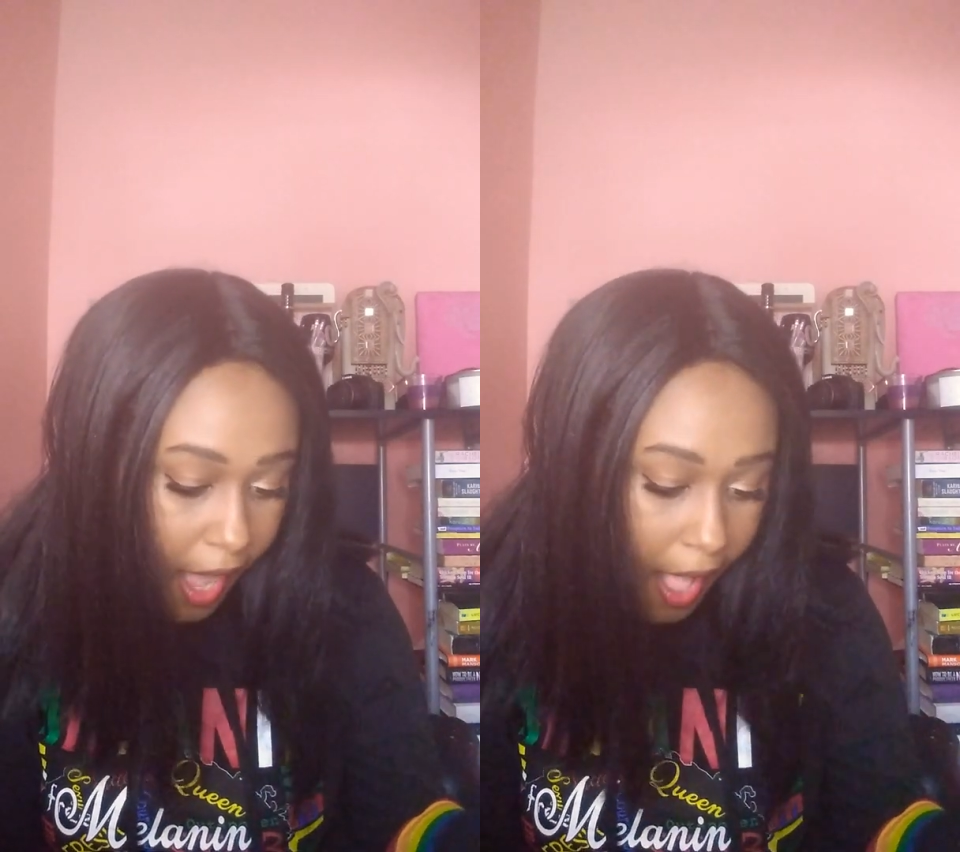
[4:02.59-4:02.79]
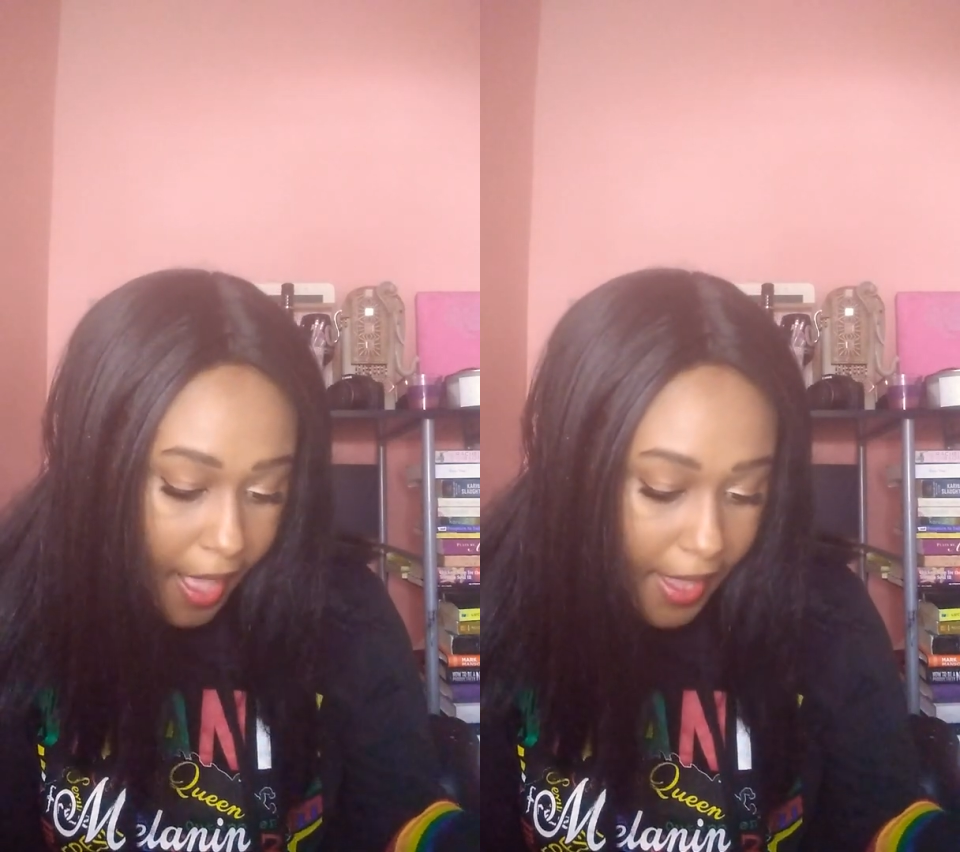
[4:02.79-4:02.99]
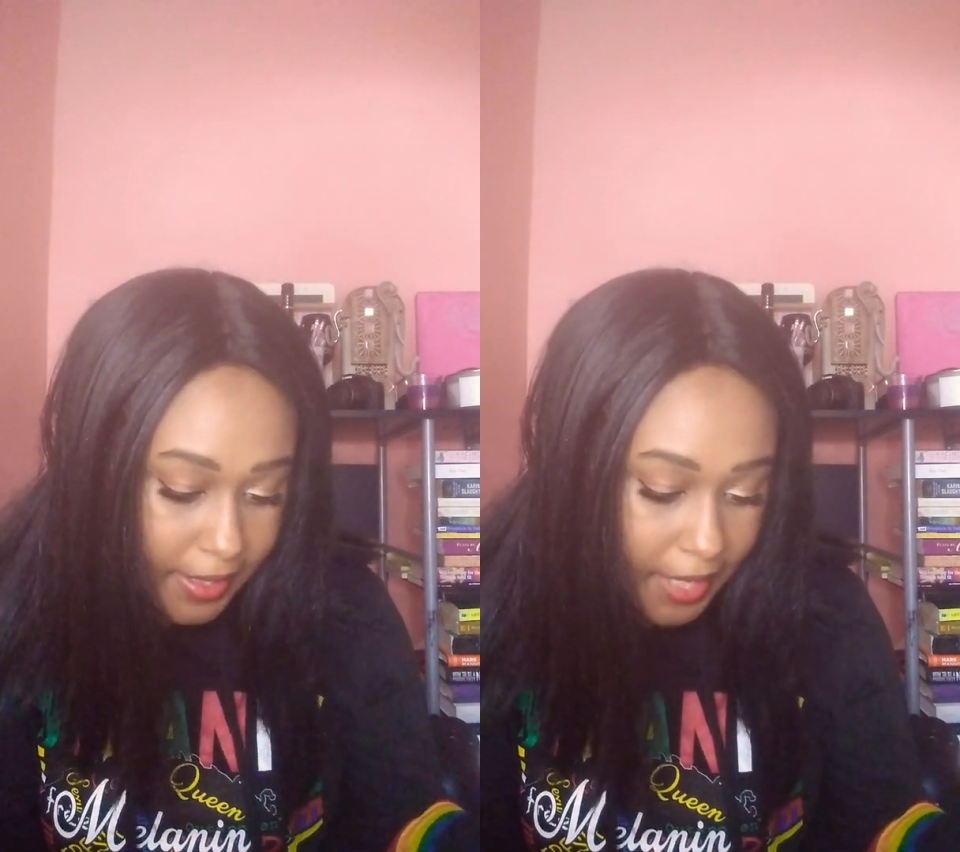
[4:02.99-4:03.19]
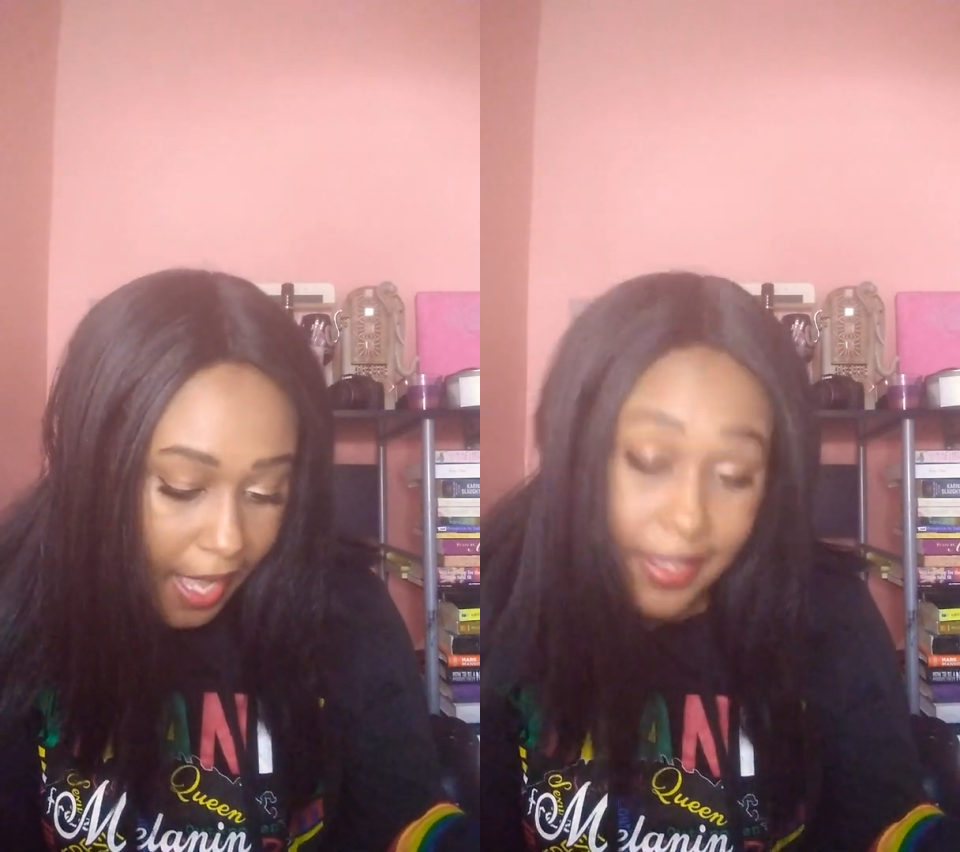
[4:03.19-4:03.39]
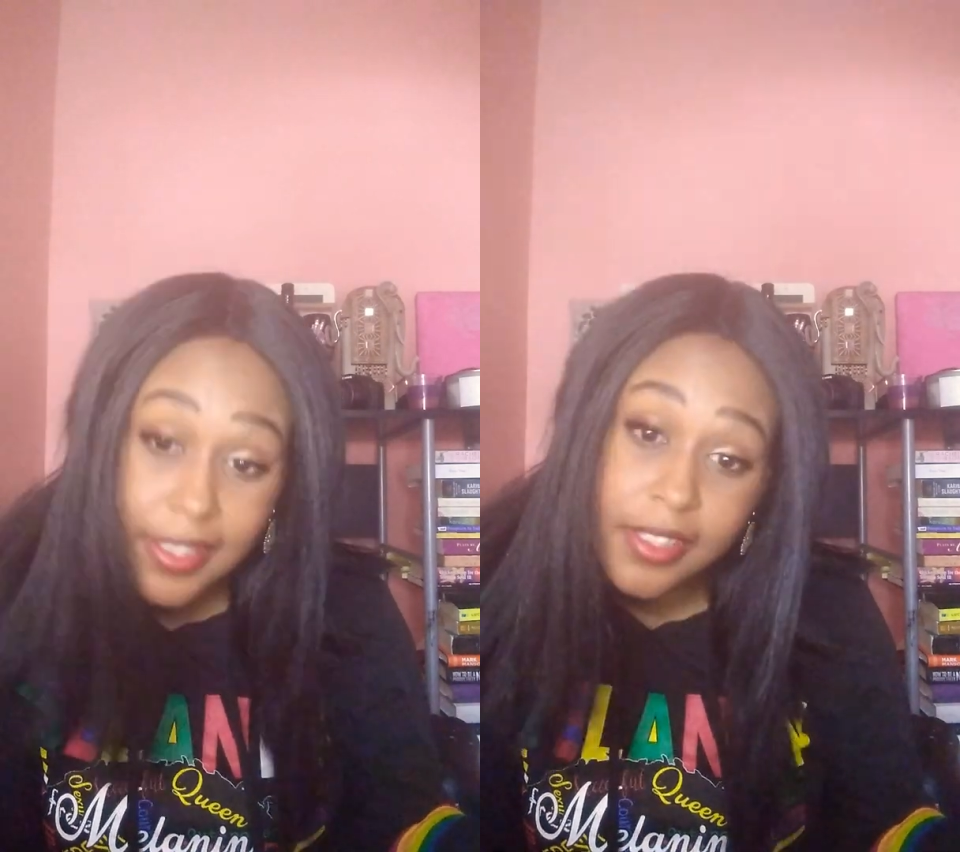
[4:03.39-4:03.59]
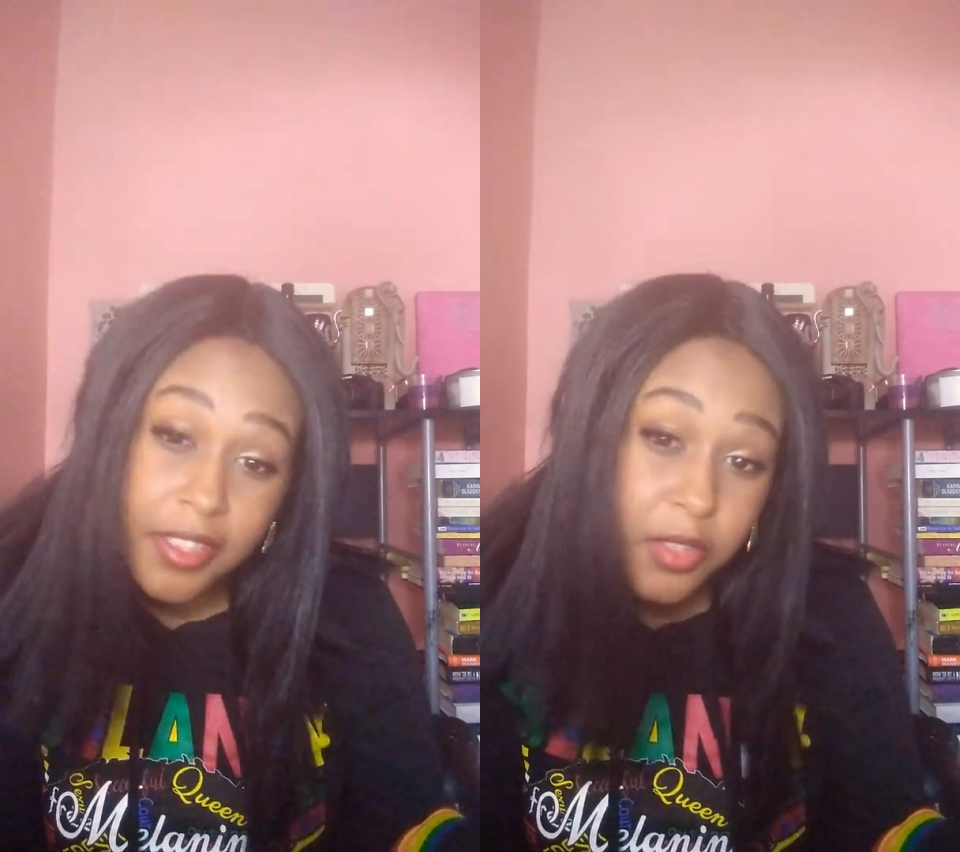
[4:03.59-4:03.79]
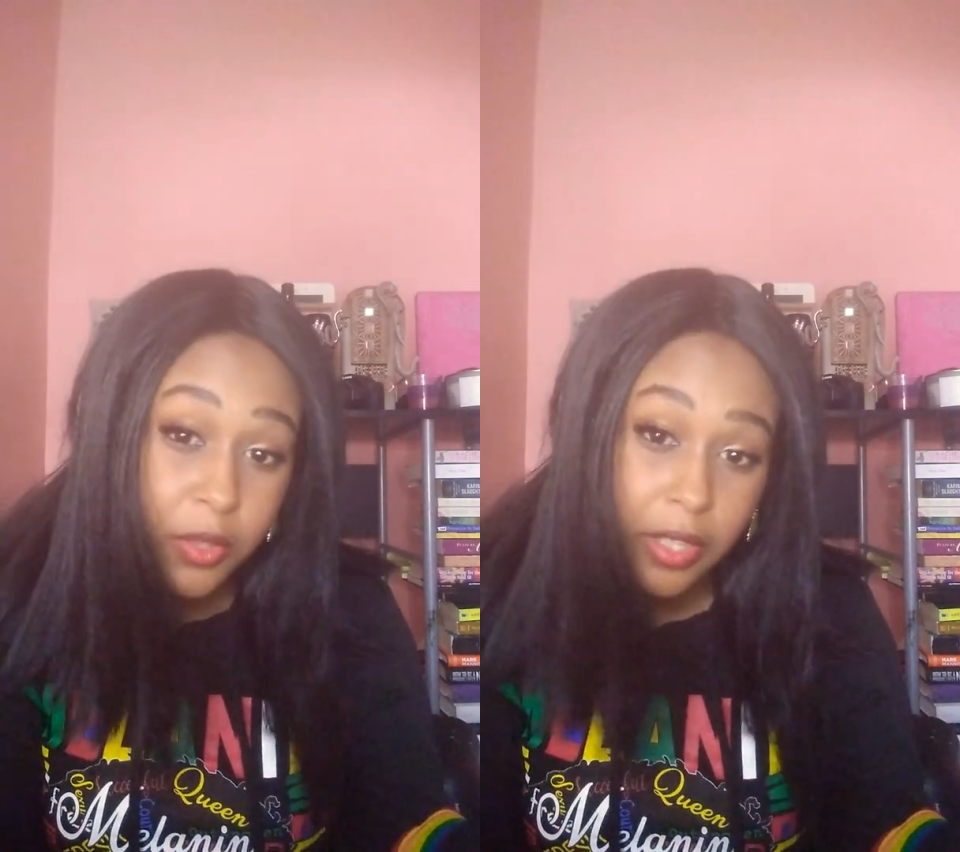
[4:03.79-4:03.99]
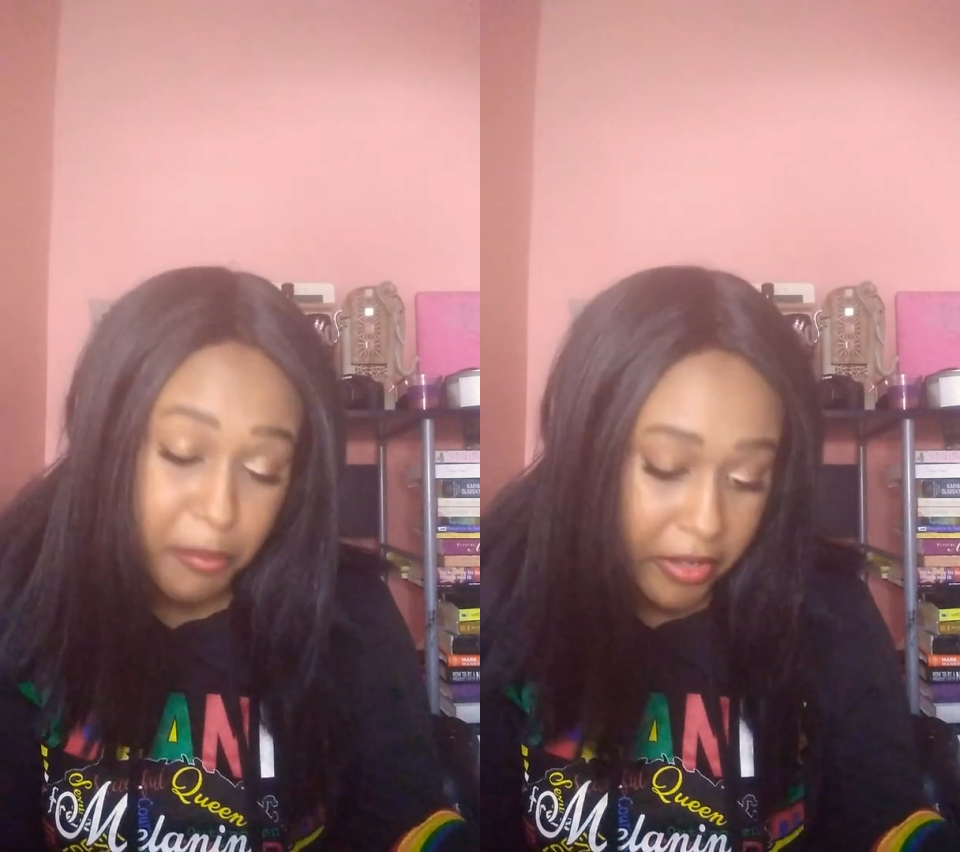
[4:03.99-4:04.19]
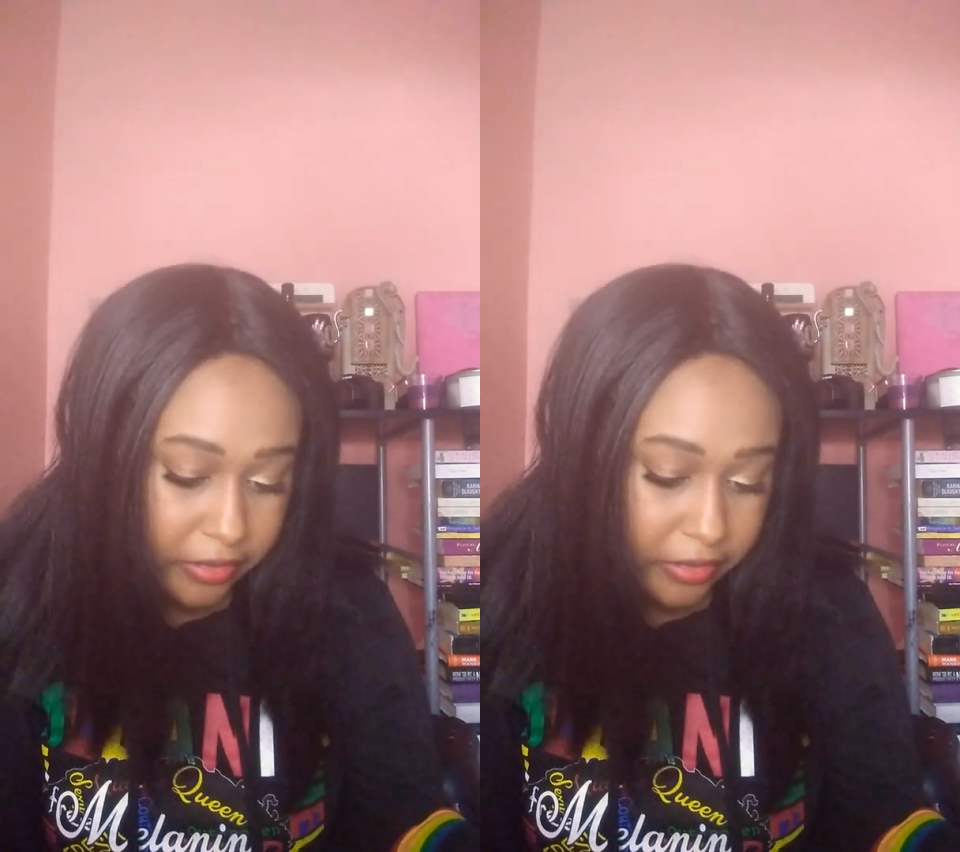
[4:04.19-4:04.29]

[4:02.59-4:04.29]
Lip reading: eyes, I still get